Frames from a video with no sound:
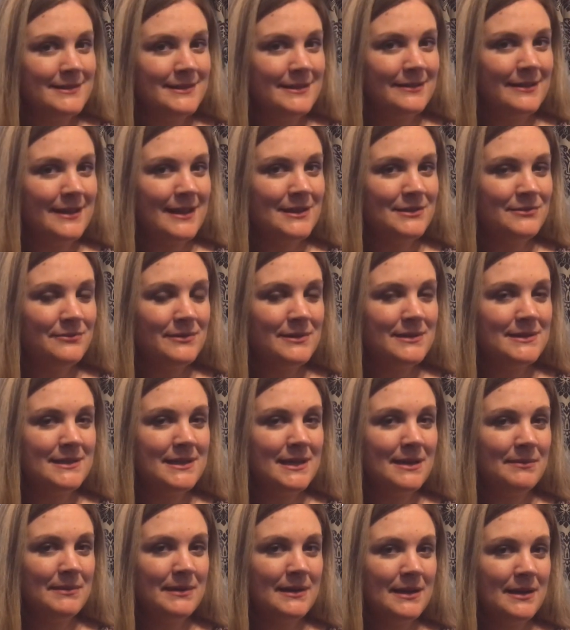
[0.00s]
that's what's
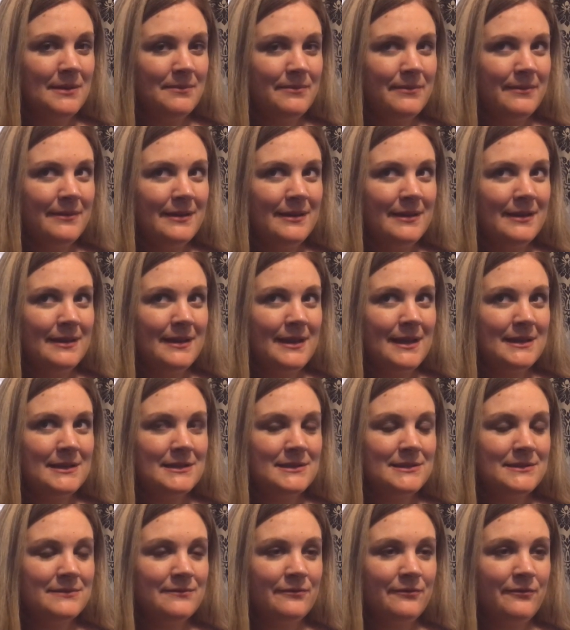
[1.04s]
coming up in the
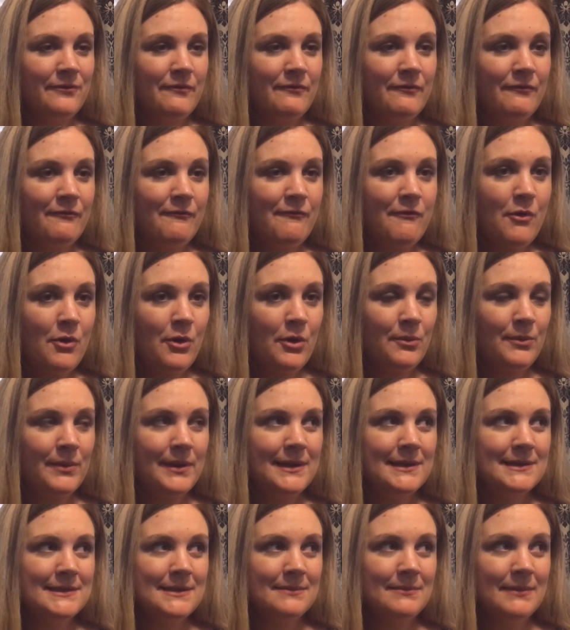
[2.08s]
next 4
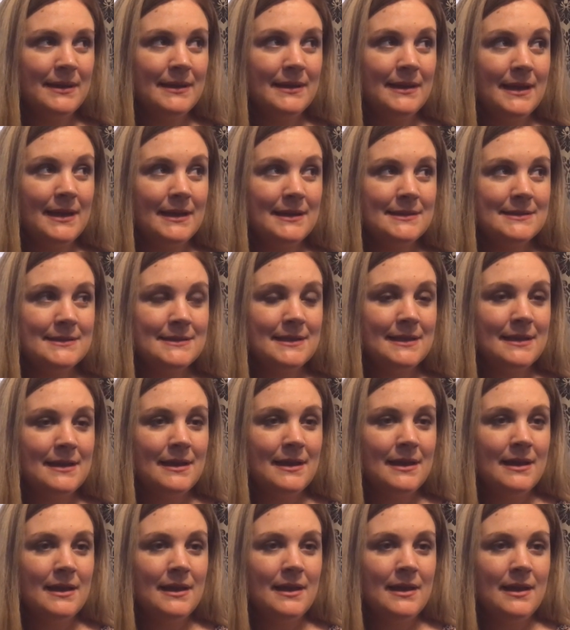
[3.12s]
weeks at my next
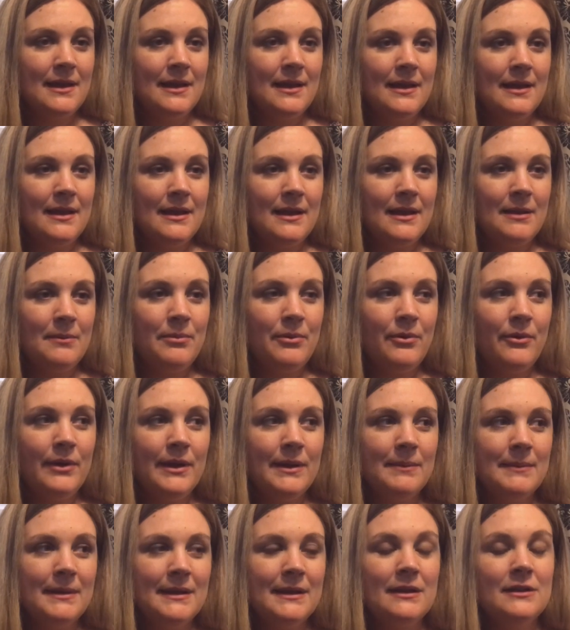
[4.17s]

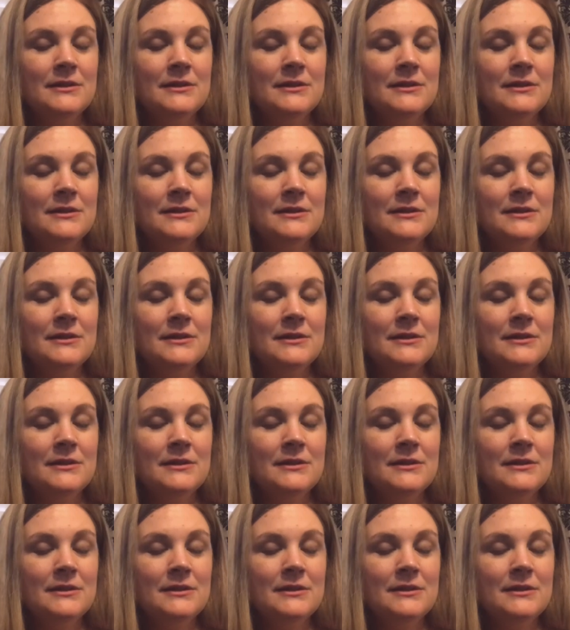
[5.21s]
appointment.